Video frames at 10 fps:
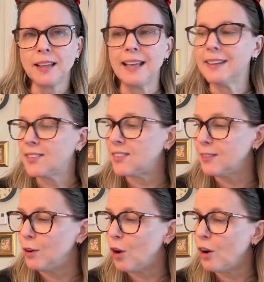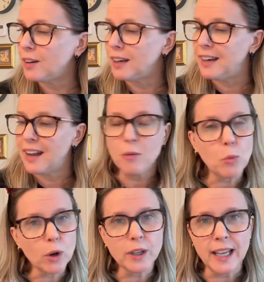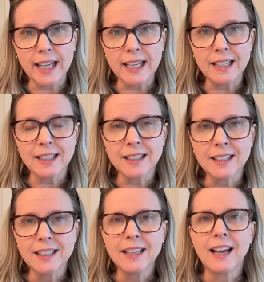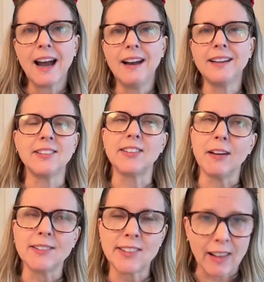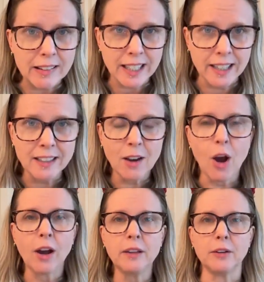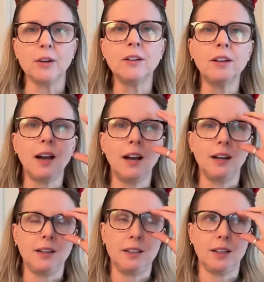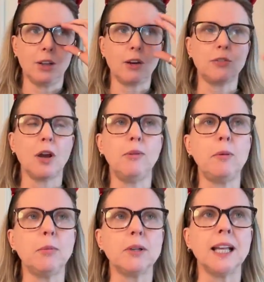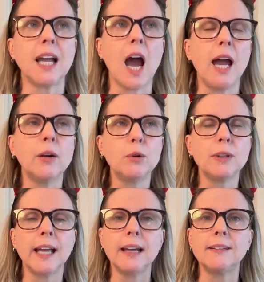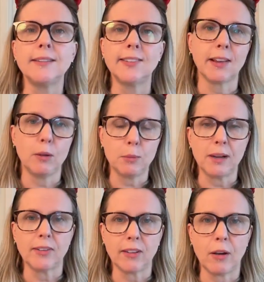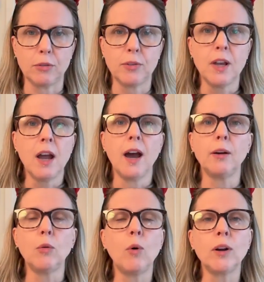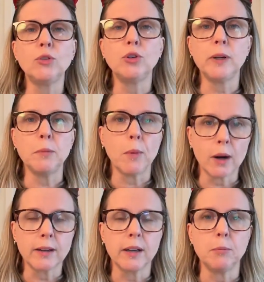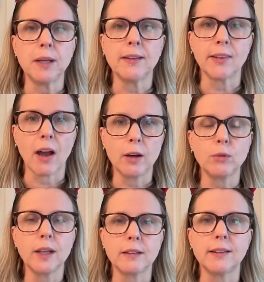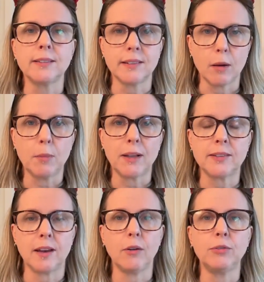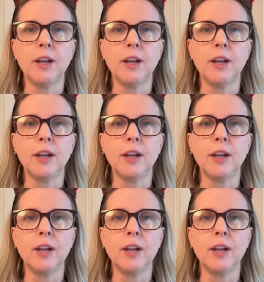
It's not networking. It's not selling either. A lot of times people are like, I don't like to sell myself. I don't want to do any marketing because I don't like to sell myself.